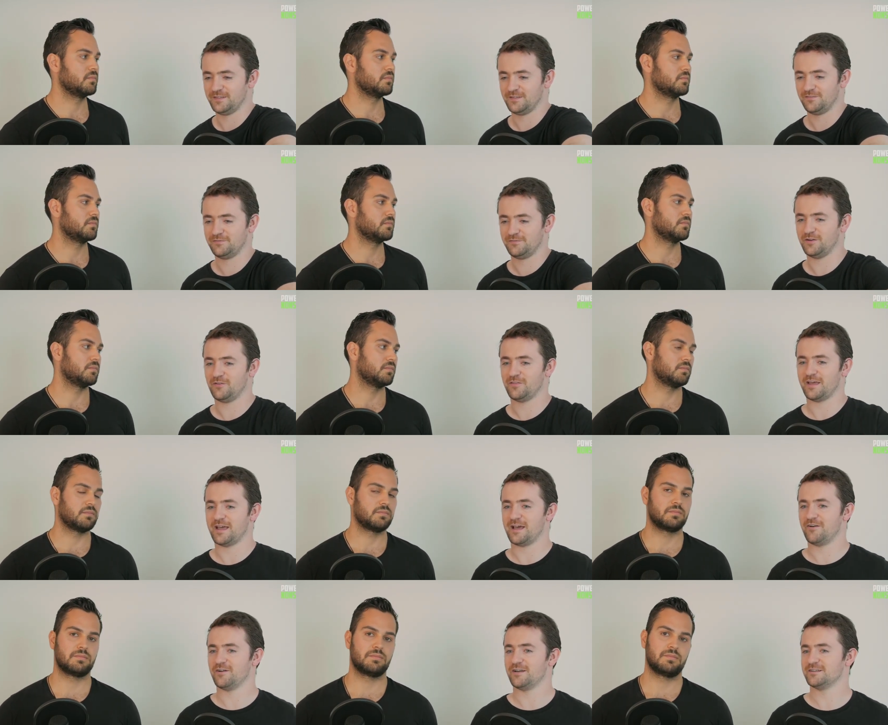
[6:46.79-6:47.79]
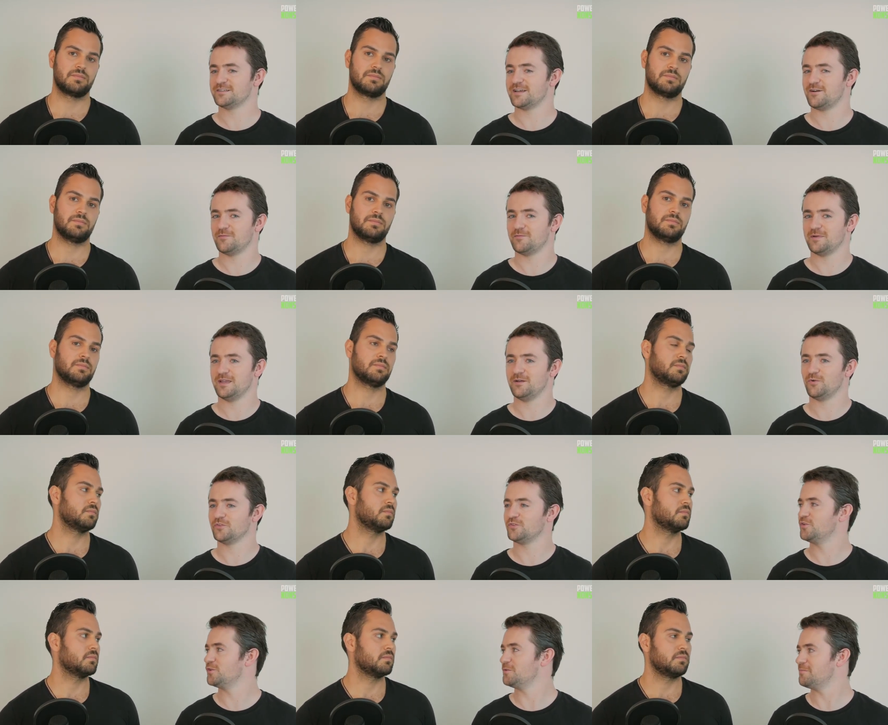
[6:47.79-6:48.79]
Speaker 1: fill that out and tell me
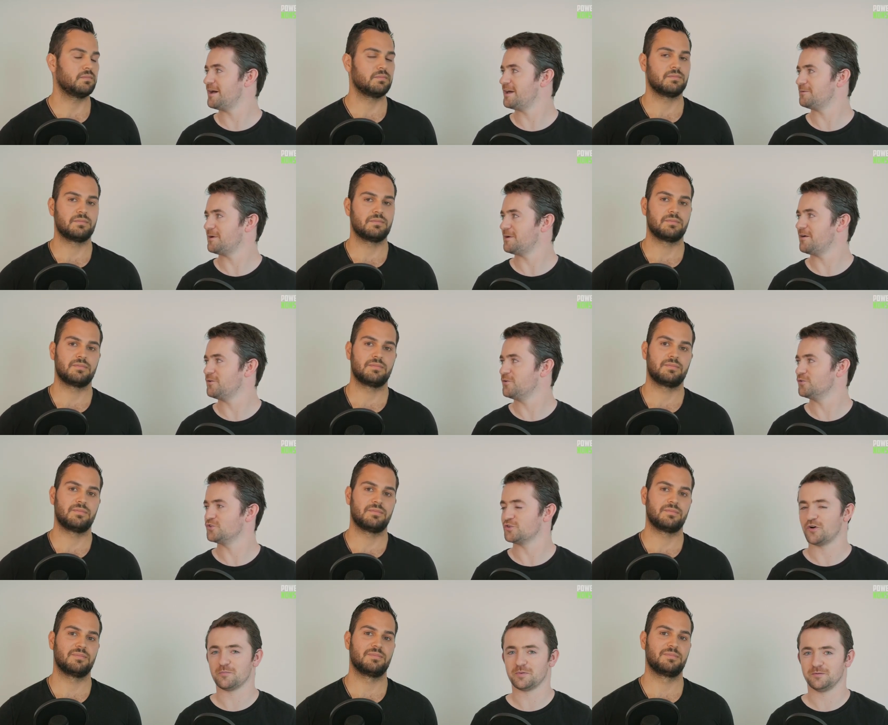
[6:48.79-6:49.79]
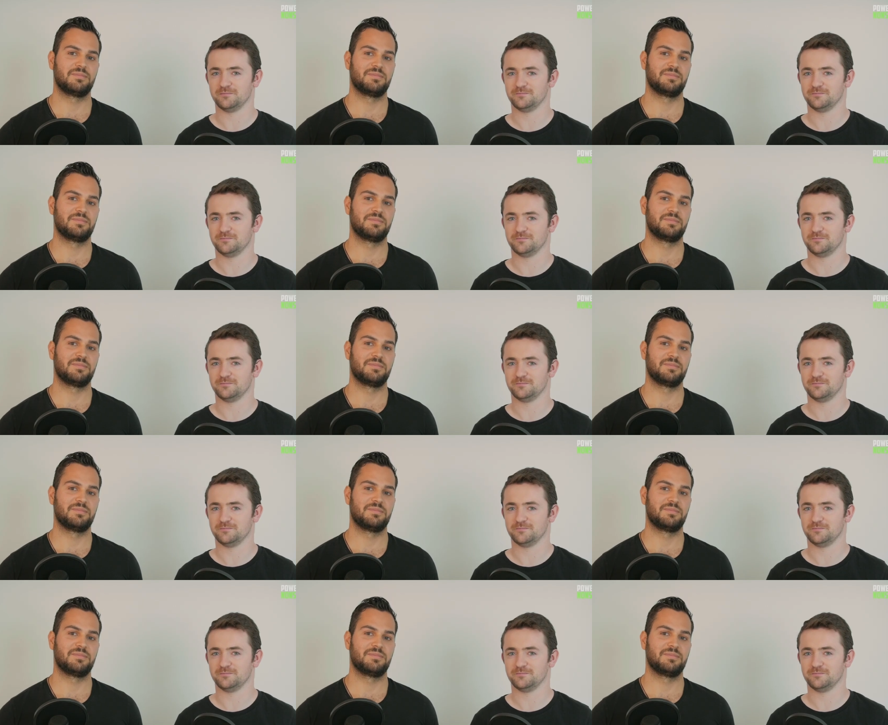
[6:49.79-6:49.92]
what's good and bad about your job.